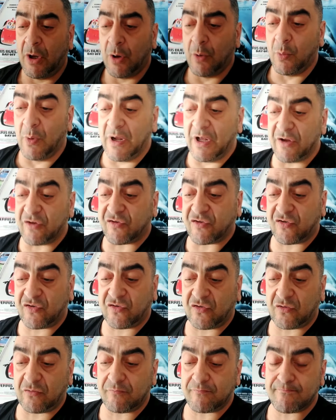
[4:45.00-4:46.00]

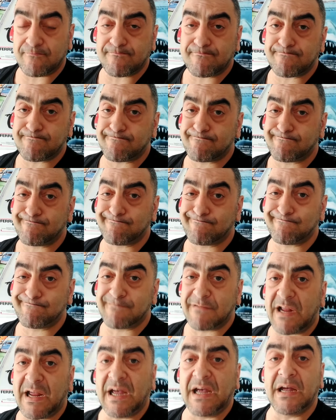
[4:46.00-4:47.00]
which,
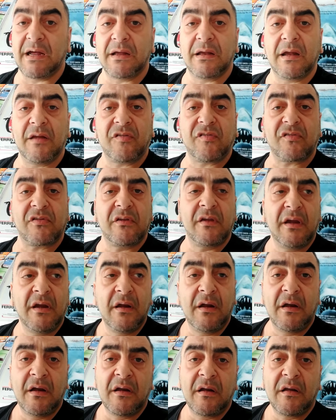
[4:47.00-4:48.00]
yeah, it's
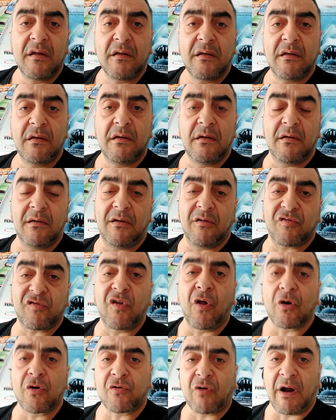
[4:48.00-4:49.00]

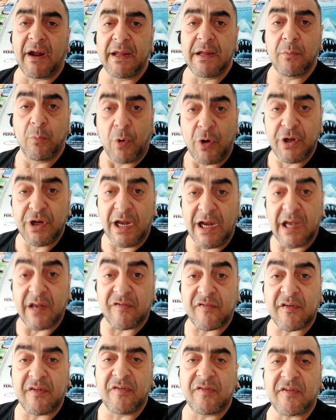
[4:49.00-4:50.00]
not great. What you need
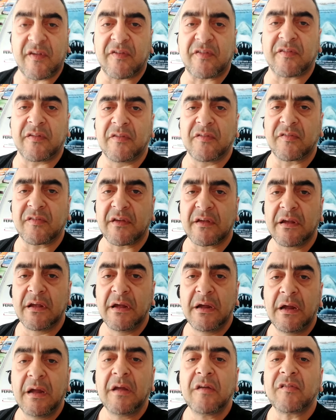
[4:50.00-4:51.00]
is consistency.
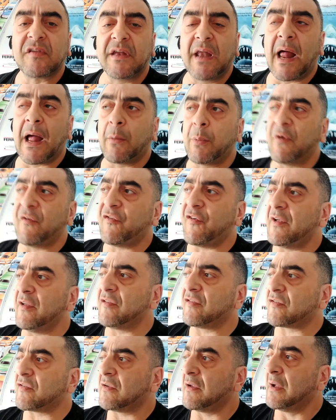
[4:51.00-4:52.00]
See, now with
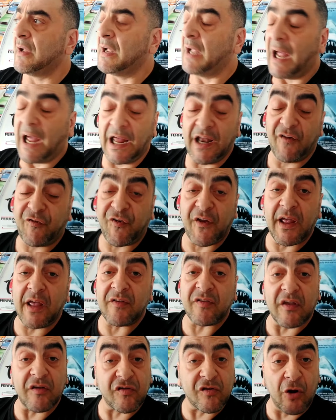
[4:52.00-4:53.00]
things, and the thing
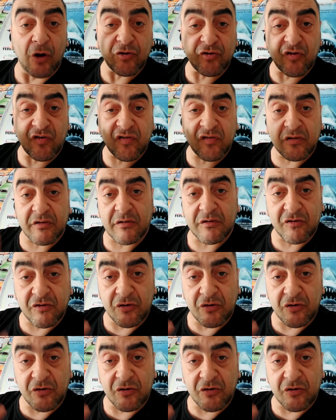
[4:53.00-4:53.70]
is, it's not just